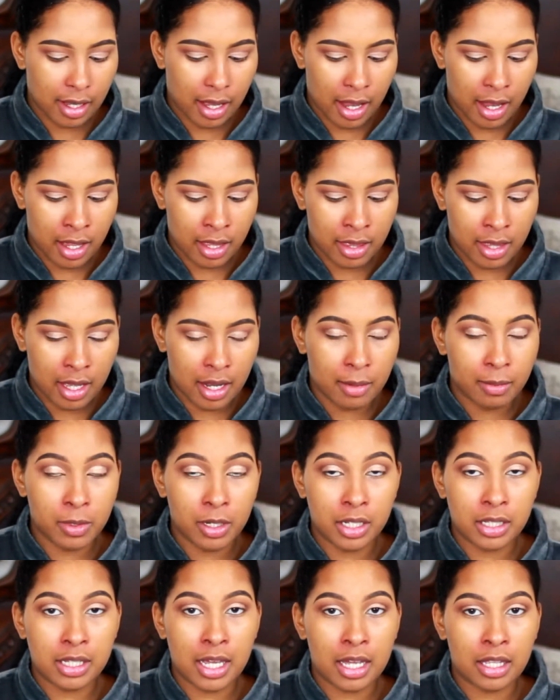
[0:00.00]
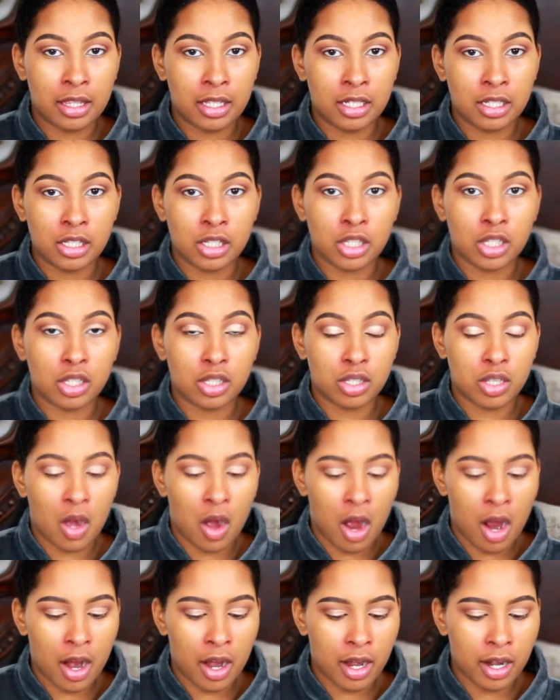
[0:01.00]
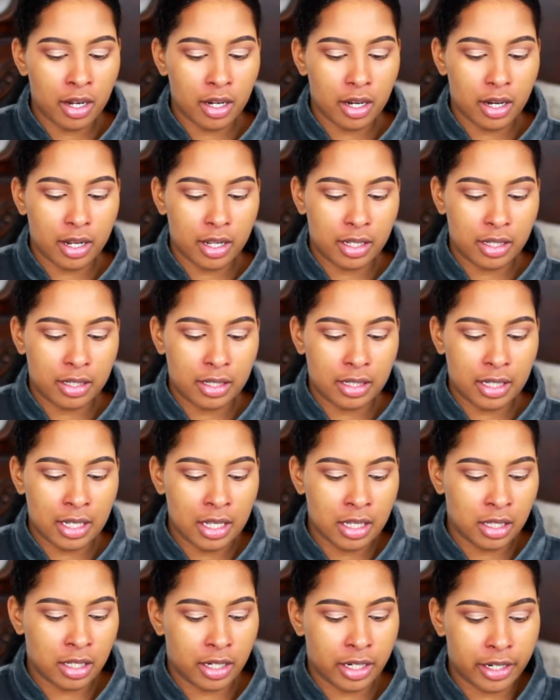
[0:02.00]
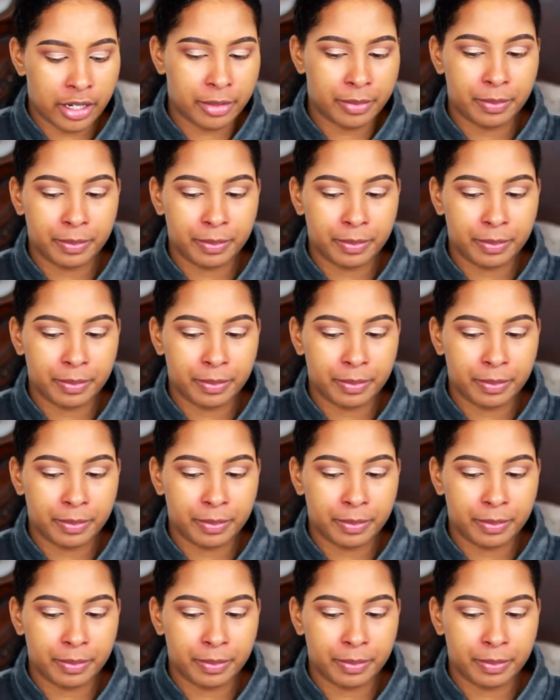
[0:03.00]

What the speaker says: And then I'm going to take this Tarte concealer